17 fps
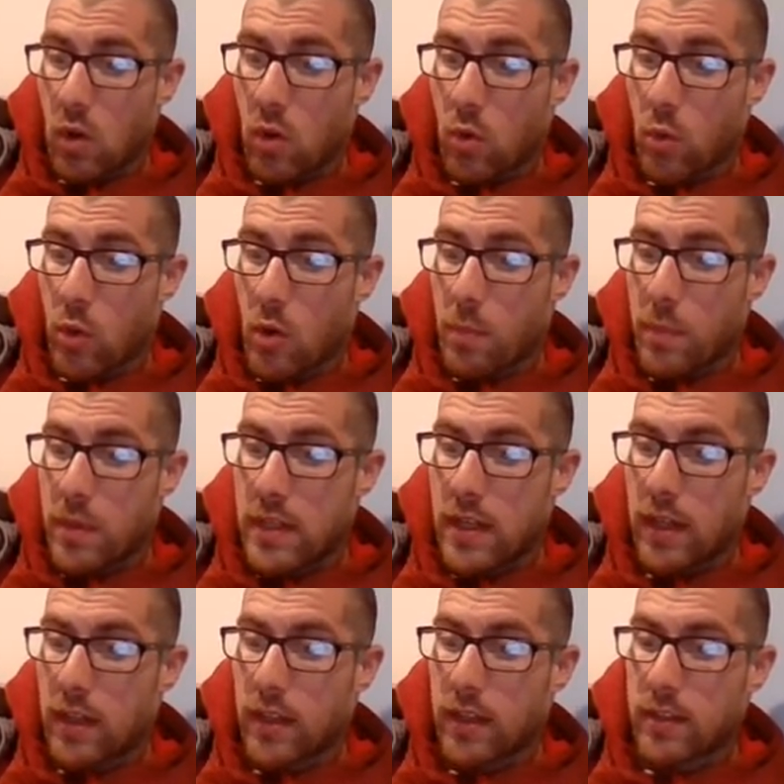
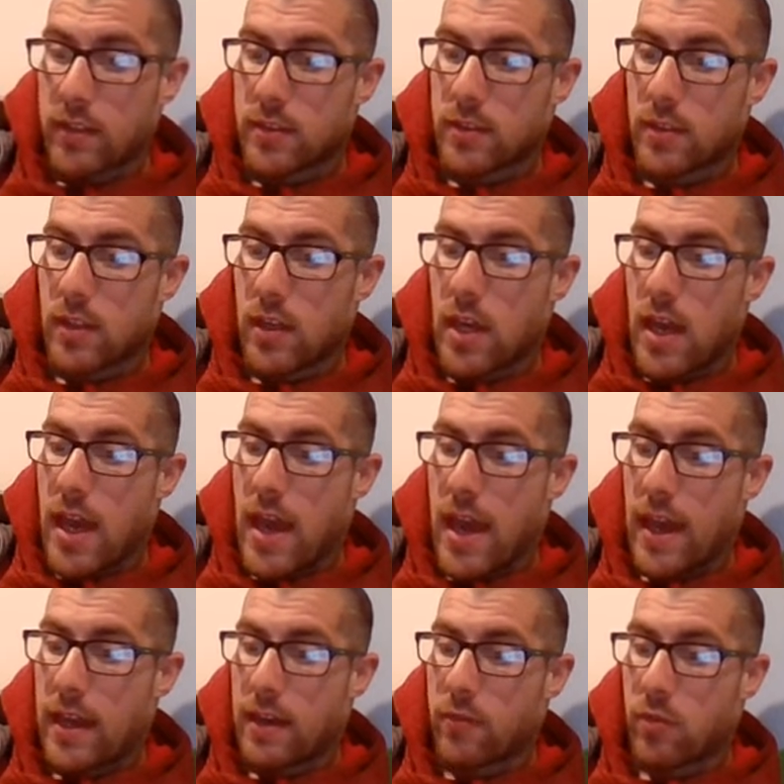oropendillas
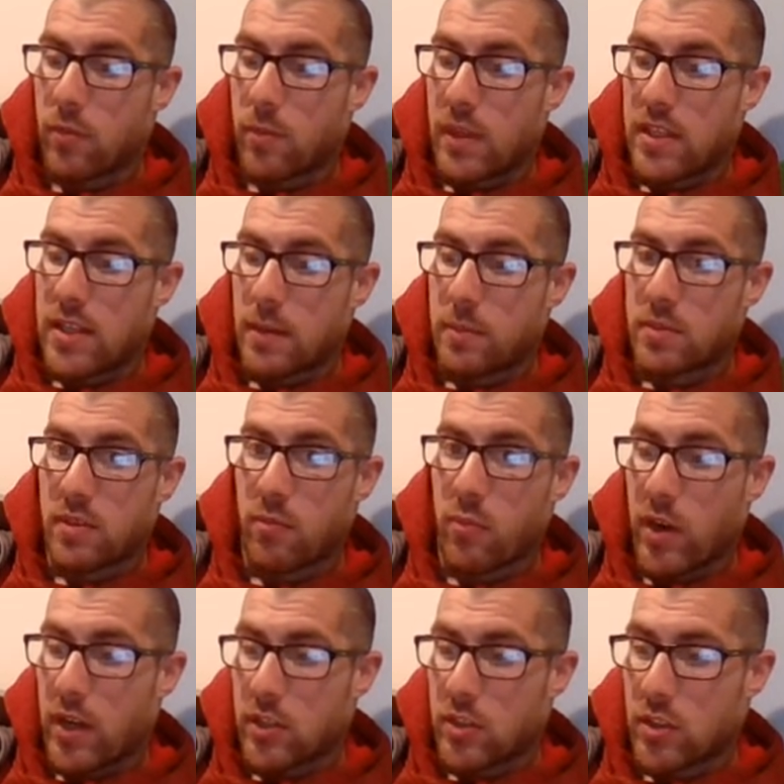hang from the tips of
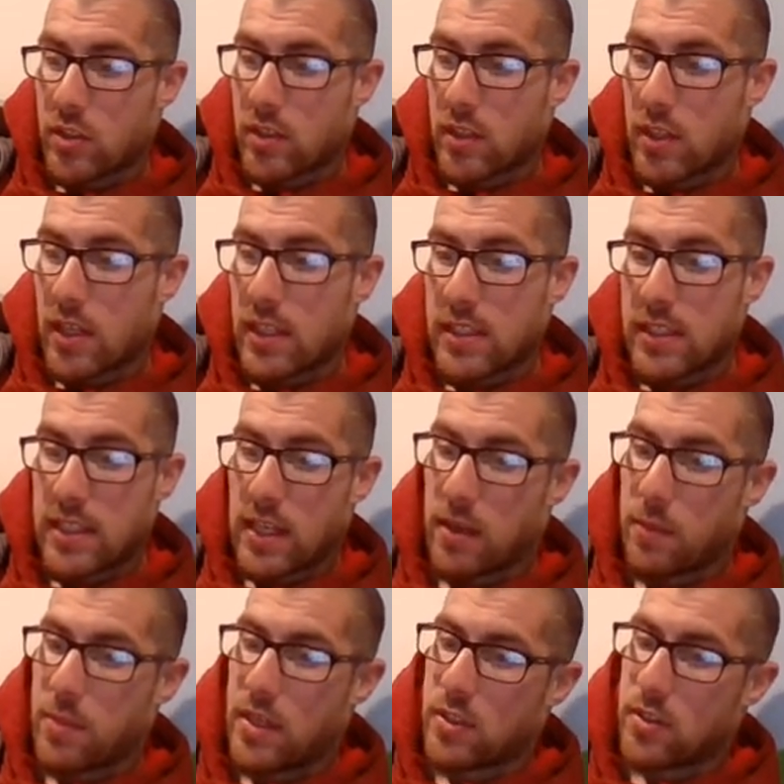branches.
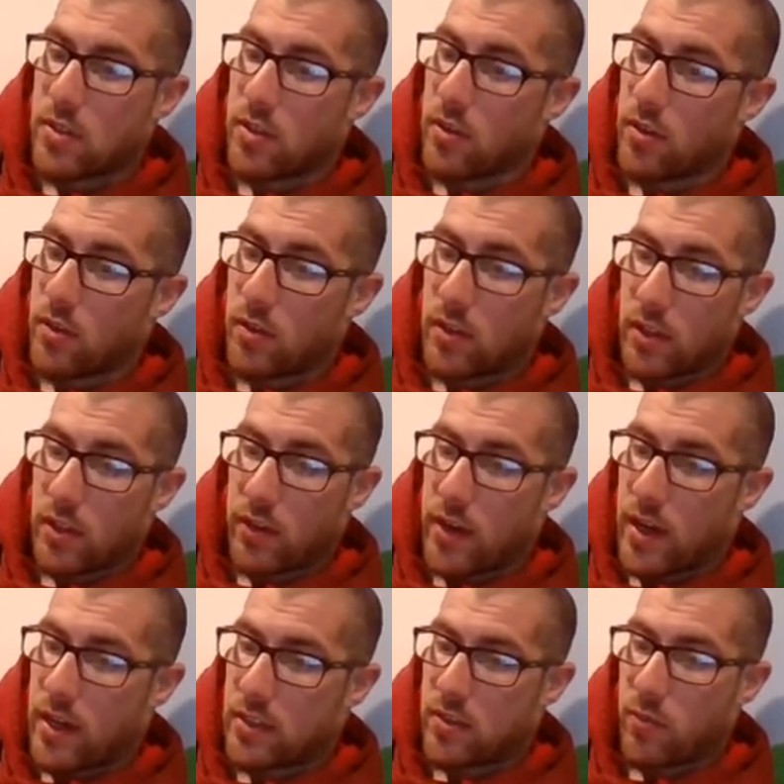Centipedes curl on the
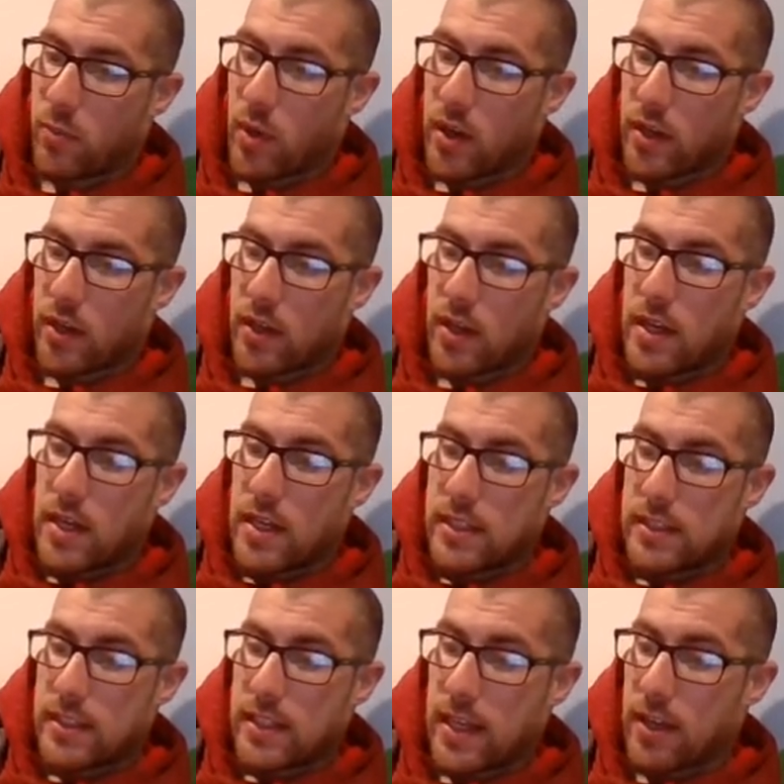cracks of bark.
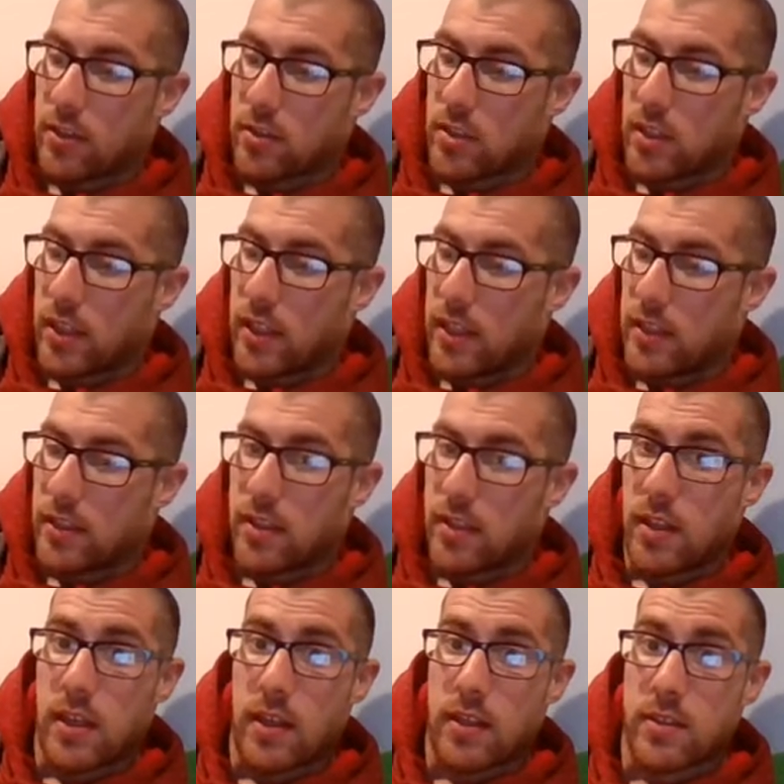Snails cling to
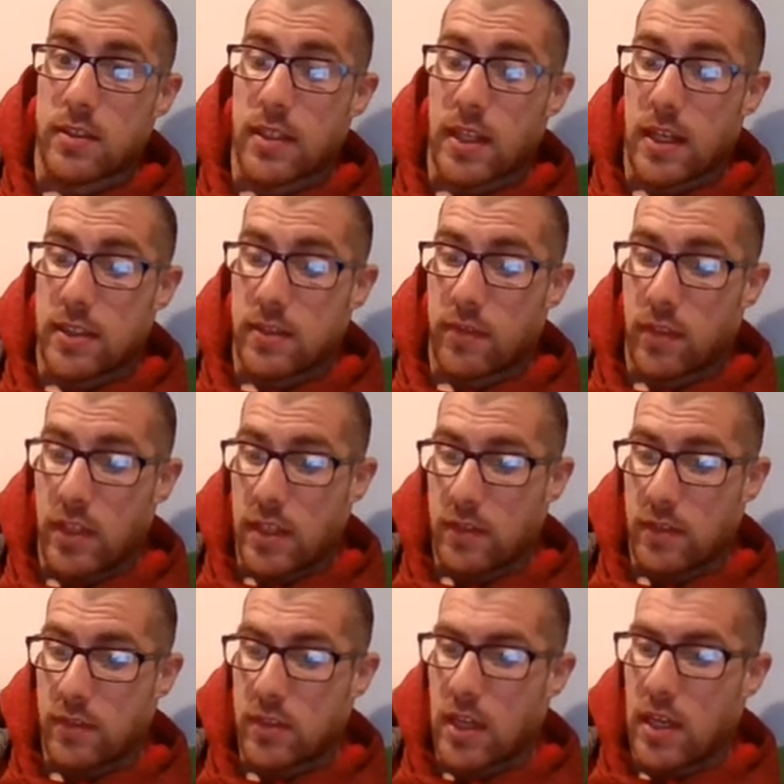the undersides of
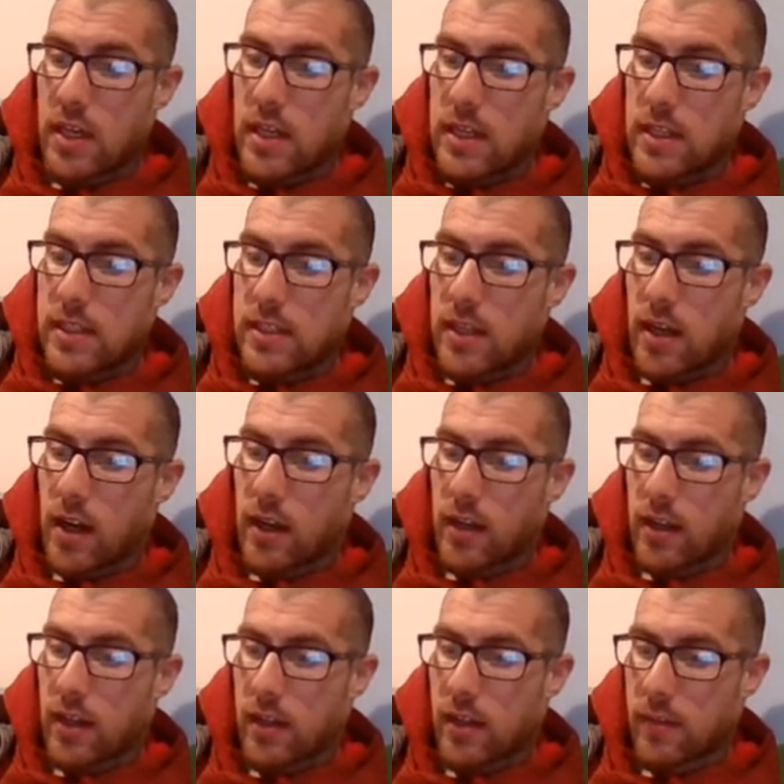leaves.
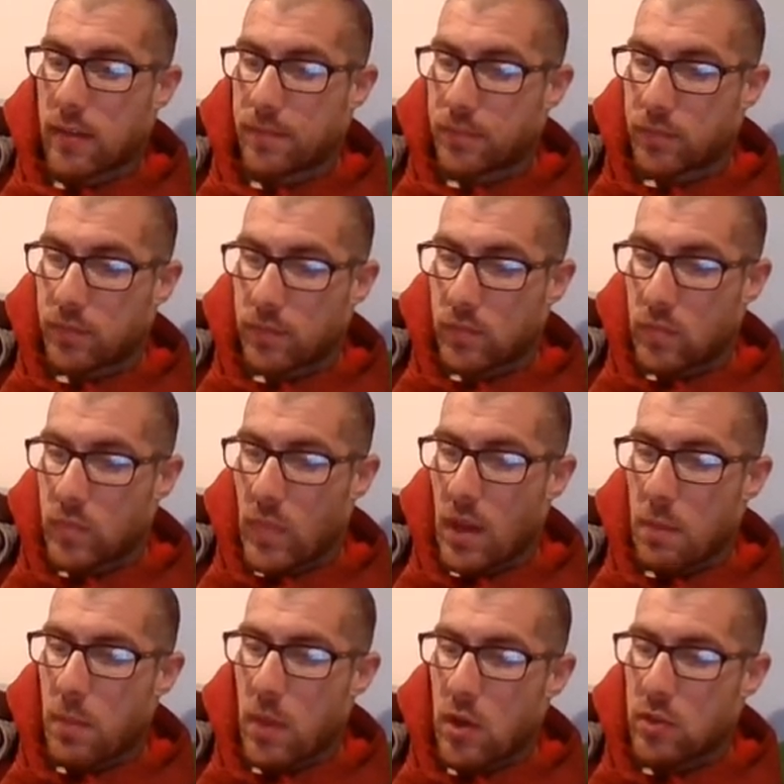Duck!
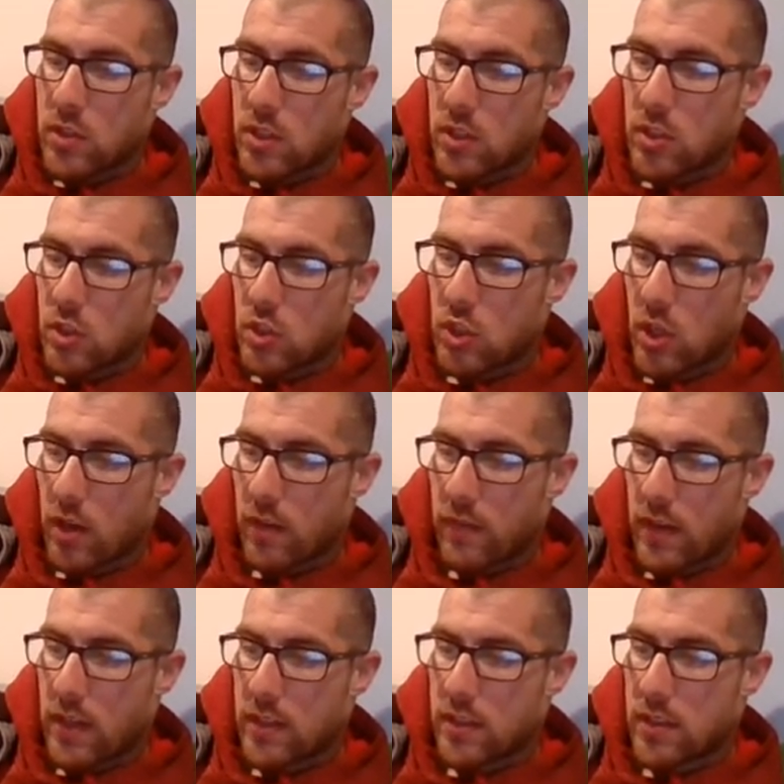Moses
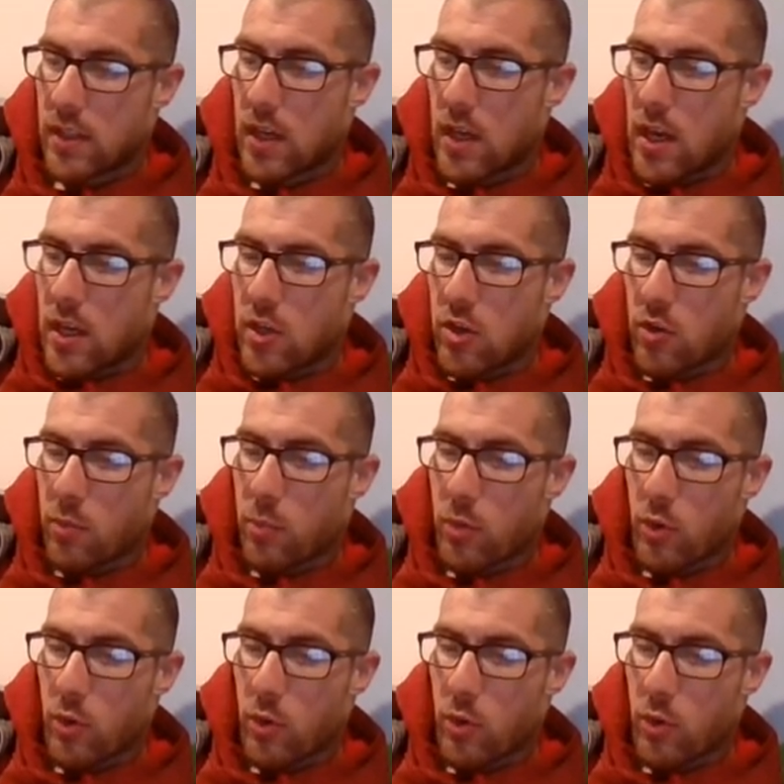Chavez, your